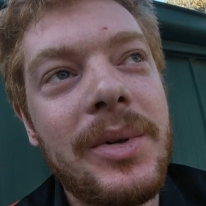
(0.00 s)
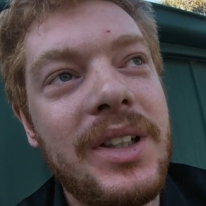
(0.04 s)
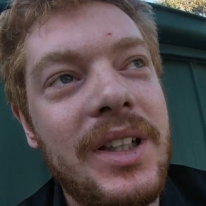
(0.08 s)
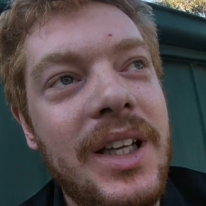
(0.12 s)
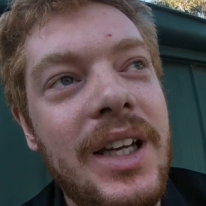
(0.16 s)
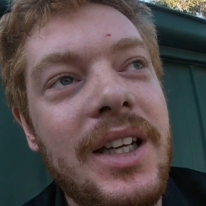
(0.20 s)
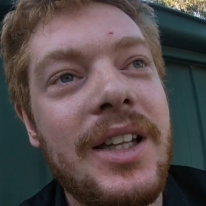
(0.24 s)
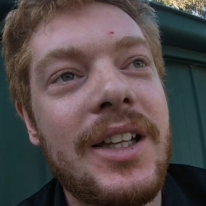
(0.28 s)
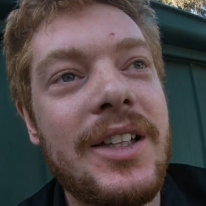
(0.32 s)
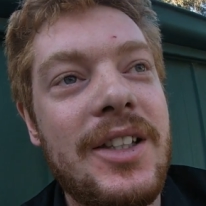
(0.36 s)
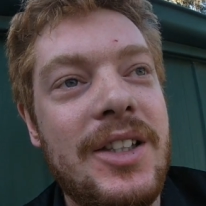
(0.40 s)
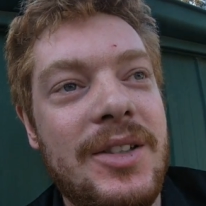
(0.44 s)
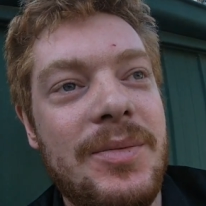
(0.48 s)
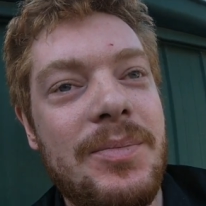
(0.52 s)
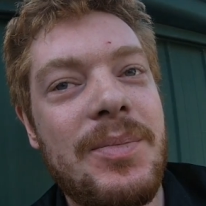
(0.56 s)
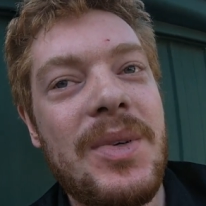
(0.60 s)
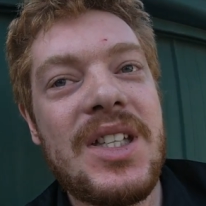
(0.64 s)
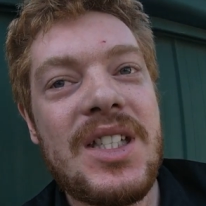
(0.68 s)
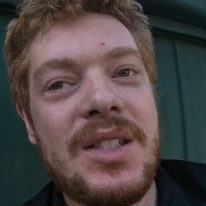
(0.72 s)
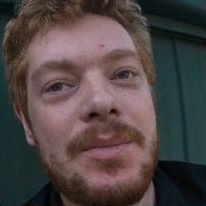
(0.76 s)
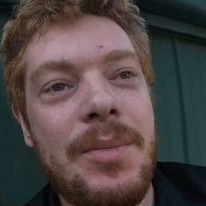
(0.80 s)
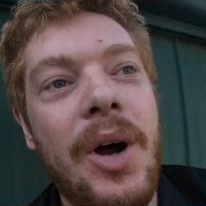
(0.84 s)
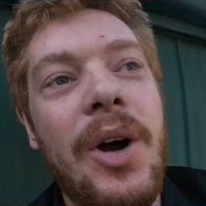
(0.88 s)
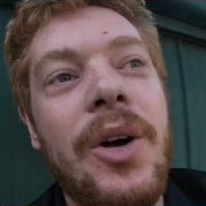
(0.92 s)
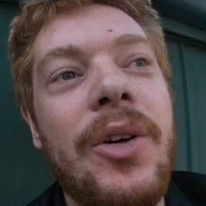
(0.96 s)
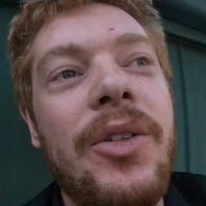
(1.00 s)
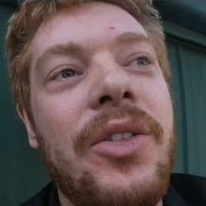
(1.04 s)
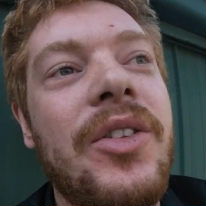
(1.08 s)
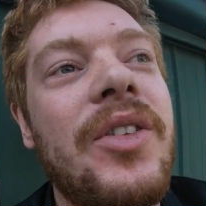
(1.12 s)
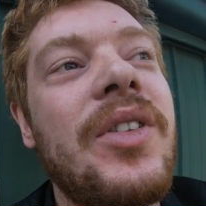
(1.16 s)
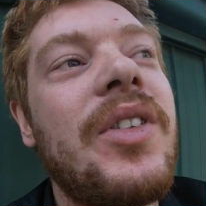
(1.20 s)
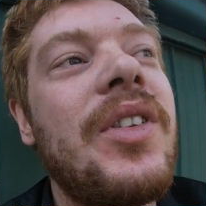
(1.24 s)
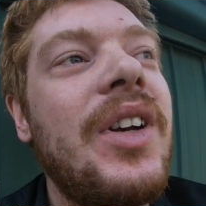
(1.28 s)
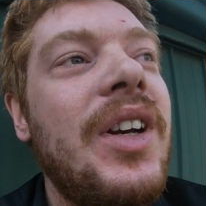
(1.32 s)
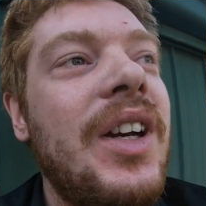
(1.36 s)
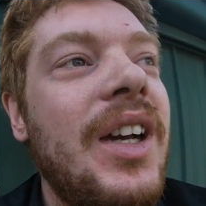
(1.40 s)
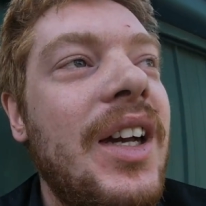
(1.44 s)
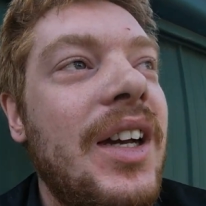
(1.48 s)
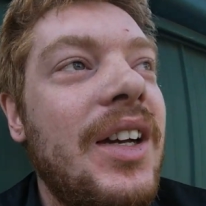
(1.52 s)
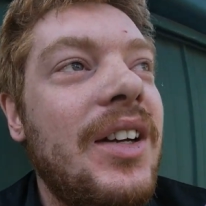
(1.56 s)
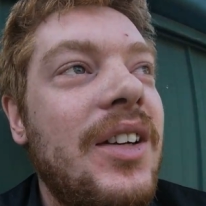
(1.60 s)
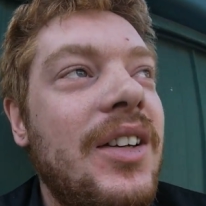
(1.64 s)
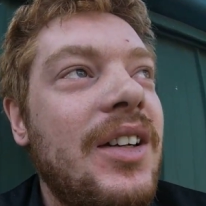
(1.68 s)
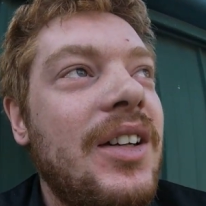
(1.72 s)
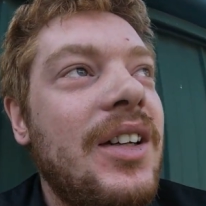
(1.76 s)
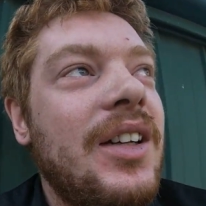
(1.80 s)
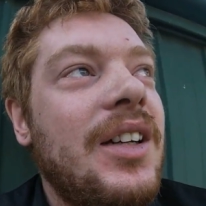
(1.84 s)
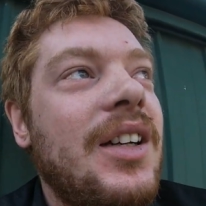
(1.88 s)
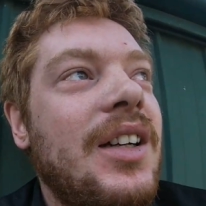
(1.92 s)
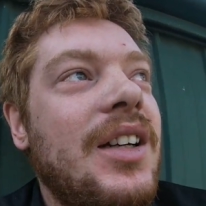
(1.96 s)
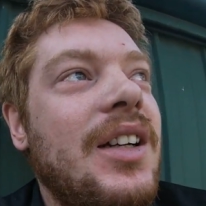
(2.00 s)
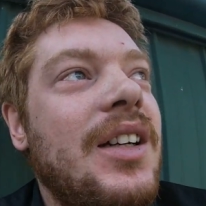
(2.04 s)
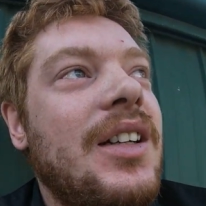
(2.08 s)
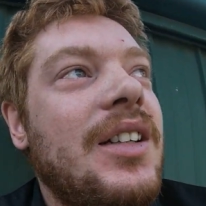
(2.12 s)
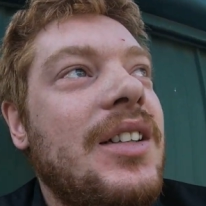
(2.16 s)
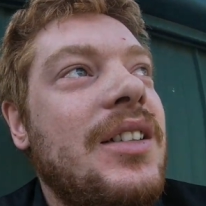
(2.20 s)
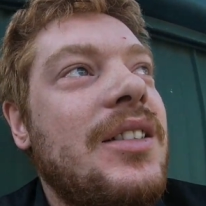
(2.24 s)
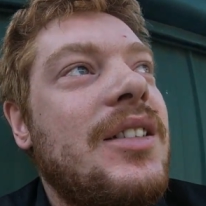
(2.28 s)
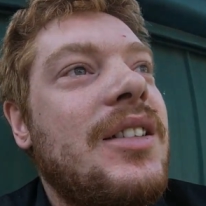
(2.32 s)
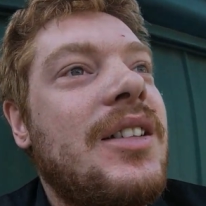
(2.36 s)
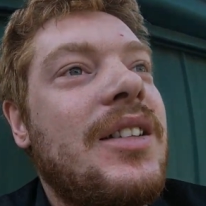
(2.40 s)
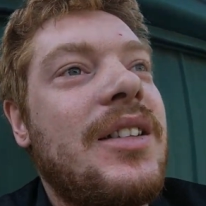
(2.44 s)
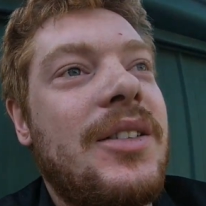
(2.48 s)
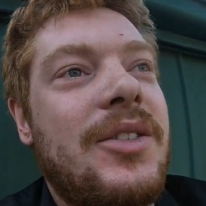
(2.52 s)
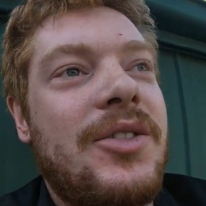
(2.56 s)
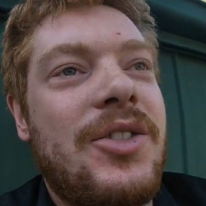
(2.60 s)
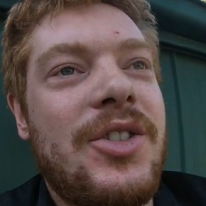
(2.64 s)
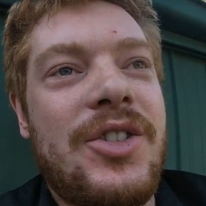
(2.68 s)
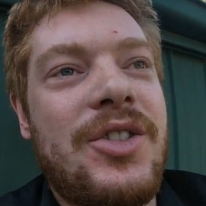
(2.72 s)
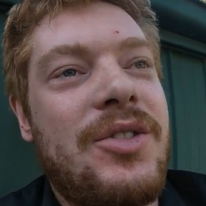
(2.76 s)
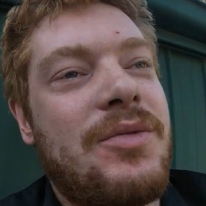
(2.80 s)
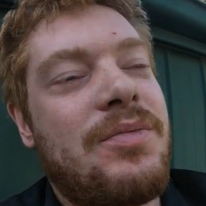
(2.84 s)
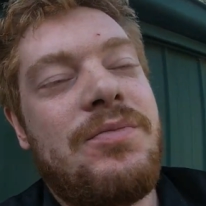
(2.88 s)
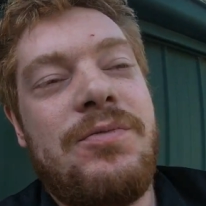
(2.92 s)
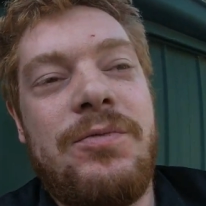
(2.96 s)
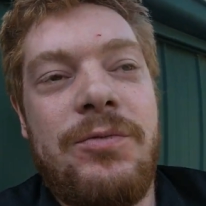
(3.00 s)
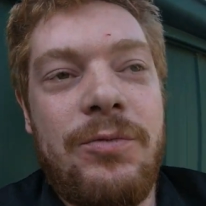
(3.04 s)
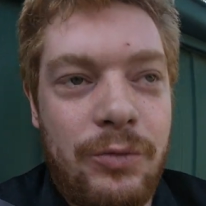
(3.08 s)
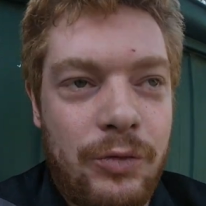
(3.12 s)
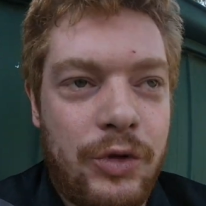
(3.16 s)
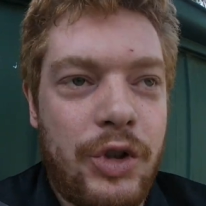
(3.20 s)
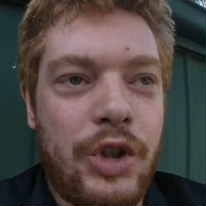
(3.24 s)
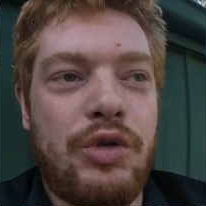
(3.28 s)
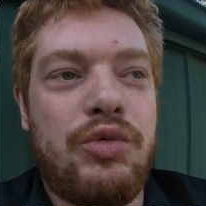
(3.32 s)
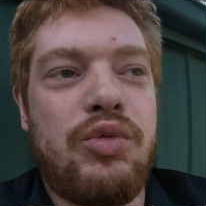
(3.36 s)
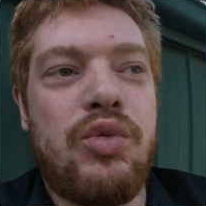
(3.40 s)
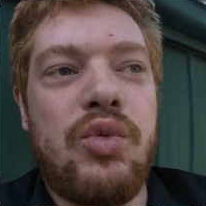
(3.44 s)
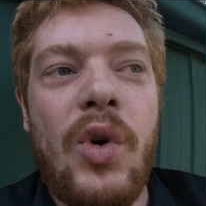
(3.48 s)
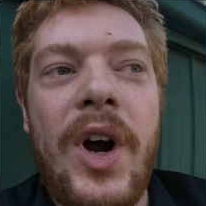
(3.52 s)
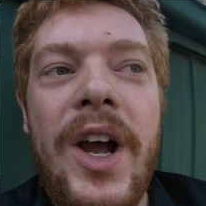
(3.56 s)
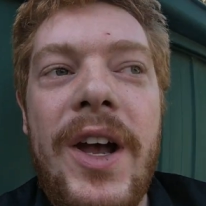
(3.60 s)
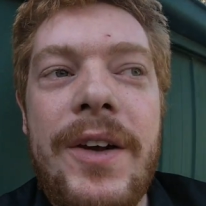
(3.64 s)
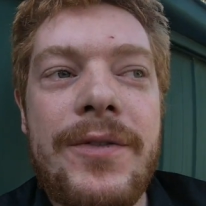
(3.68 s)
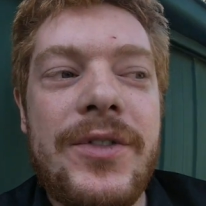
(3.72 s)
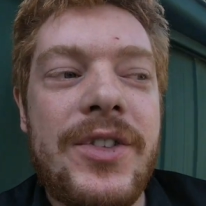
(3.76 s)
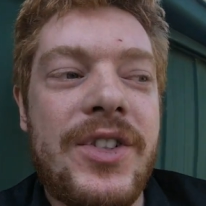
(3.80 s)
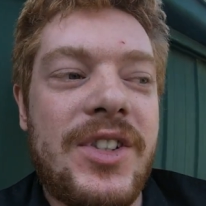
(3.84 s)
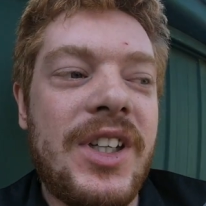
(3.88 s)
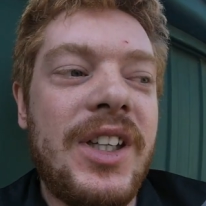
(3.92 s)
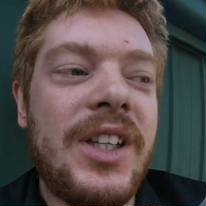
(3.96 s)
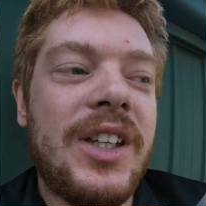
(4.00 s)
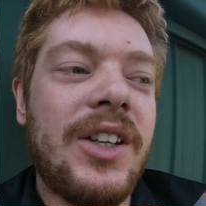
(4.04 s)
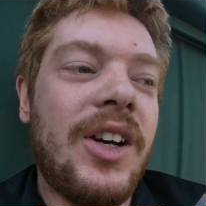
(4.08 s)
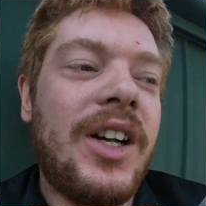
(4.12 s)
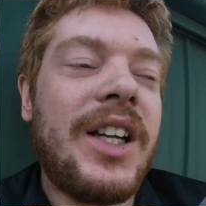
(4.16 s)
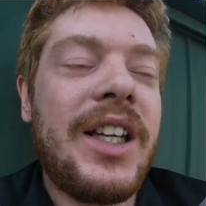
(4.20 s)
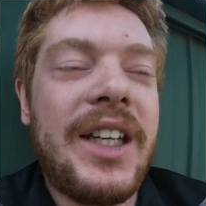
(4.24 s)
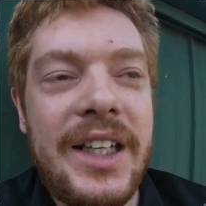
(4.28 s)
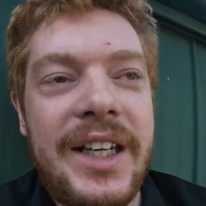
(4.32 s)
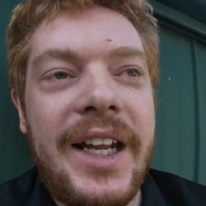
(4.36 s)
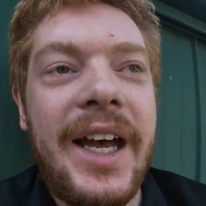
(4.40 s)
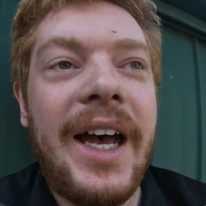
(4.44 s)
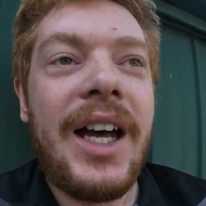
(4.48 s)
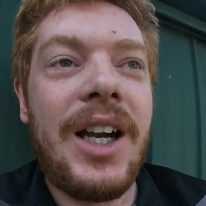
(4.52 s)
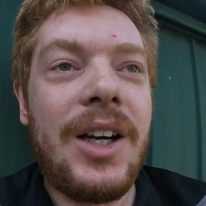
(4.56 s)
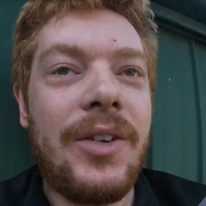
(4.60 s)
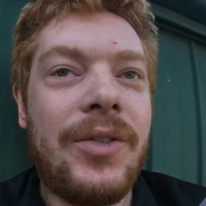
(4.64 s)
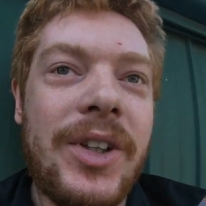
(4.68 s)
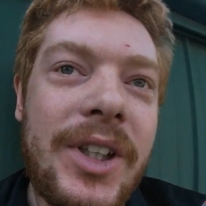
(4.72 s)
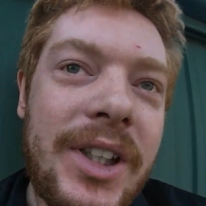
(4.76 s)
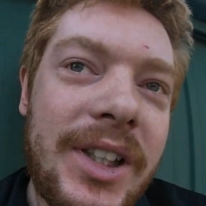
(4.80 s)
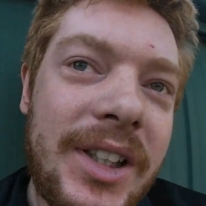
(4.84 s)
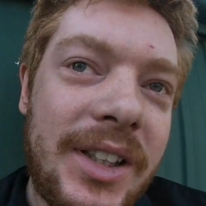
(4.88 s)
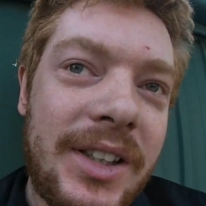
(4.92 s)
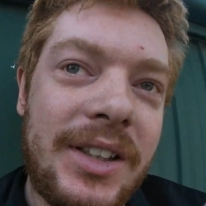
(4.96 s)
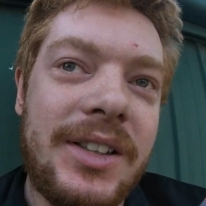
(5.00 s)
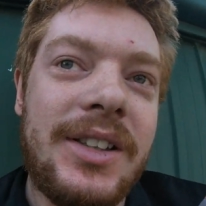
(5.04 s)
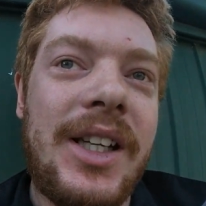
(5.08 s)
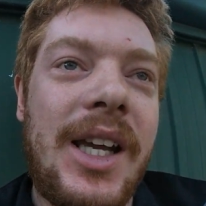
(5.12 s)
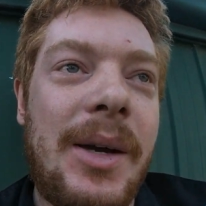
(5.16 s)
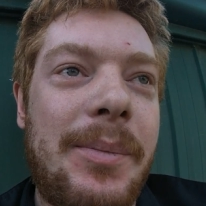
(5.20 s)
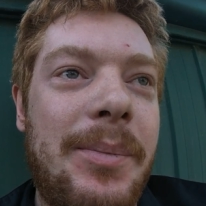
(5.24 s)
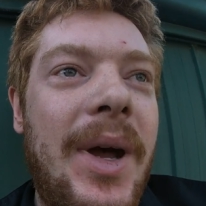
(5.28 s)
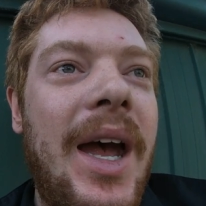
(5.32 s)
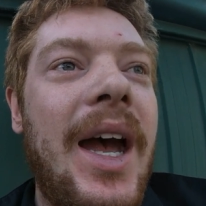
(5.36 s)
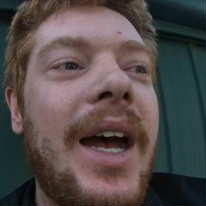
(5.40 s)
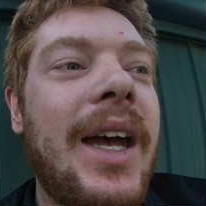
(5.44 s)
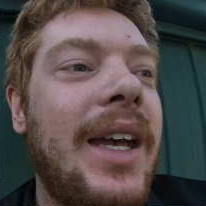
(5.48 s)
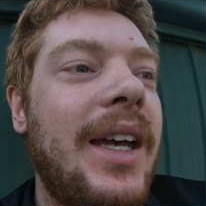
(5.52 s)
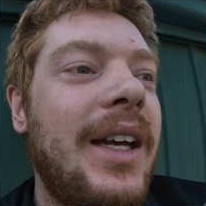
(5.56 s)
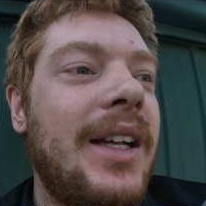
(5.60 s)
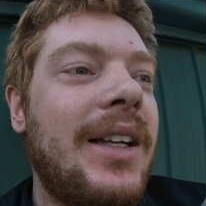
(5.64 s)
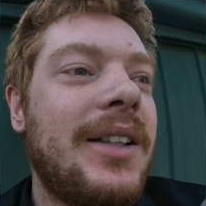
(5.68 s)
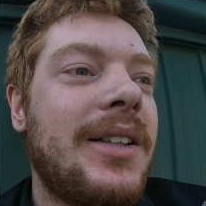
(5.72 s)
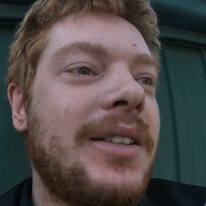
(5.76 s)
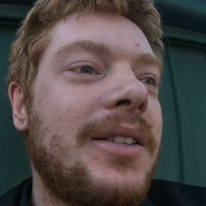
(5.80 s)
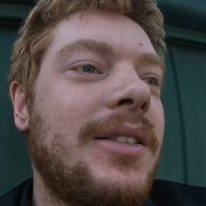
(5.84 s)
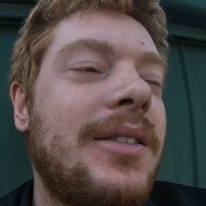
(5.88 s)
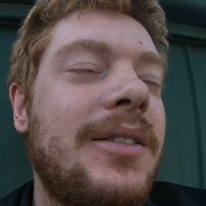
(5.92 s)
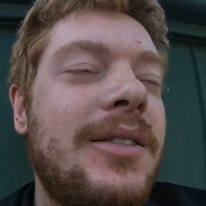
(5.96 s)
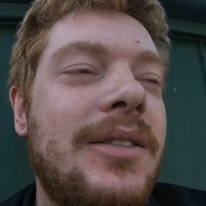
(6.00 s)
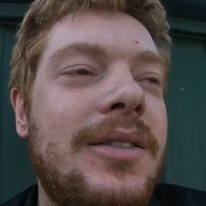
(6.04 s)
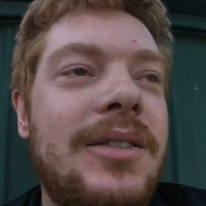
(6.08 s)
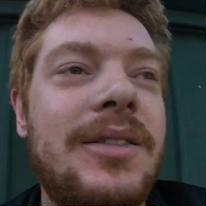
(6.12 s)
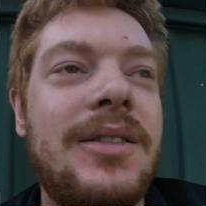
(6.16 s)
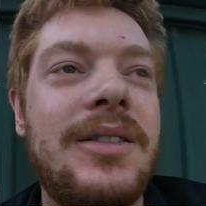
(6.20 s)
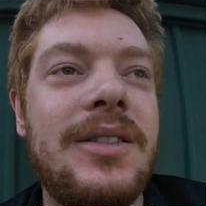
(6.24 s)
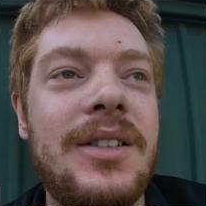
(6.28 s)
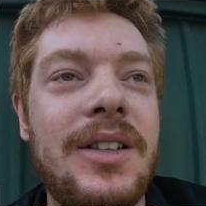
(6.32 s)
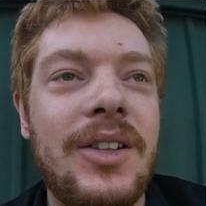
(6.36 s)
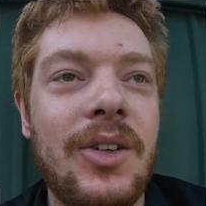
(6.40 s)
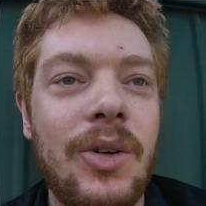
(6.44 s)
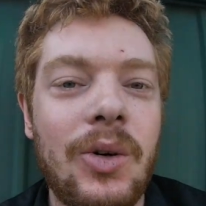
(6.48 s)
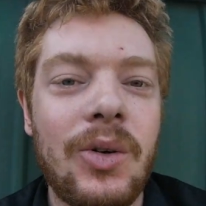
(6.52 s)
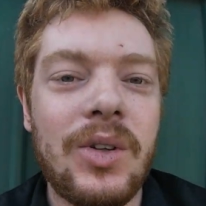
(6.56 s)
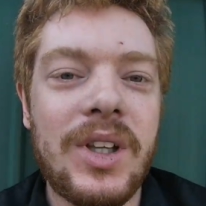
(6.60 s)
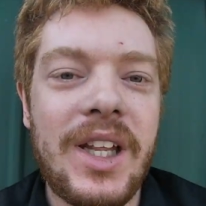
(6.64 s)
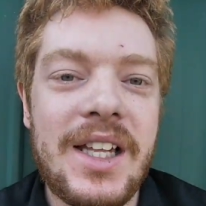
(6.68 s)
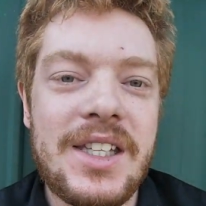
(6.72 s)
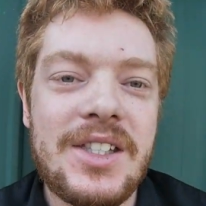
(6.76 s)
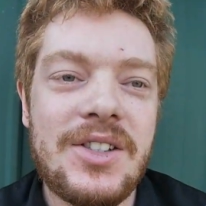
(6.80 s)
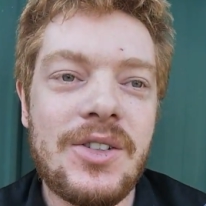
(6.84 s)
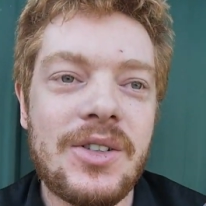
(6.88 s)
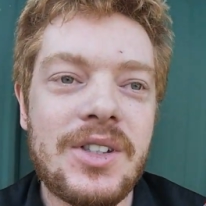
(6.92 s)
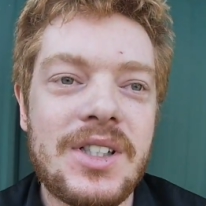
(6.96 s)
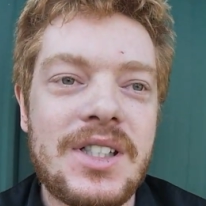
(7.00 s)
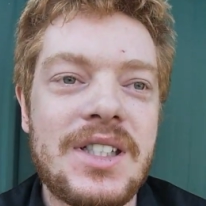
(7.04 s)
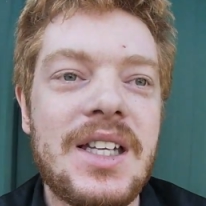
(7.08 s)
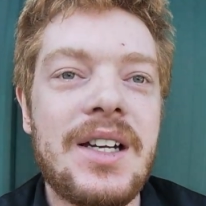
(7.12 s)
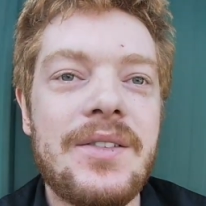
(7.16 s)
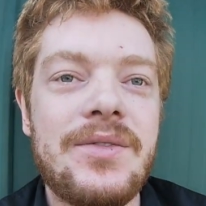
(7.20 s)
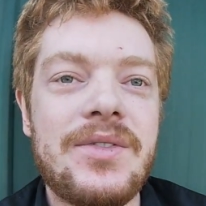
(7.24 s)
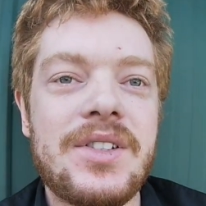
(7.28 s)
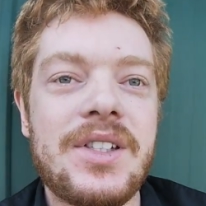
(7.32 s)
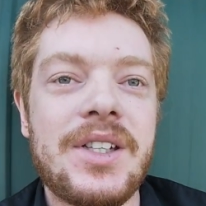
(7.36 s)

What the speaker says: but yeah, it spins both and just revs, and you got to get out of it and get back in and all that sort of stuff.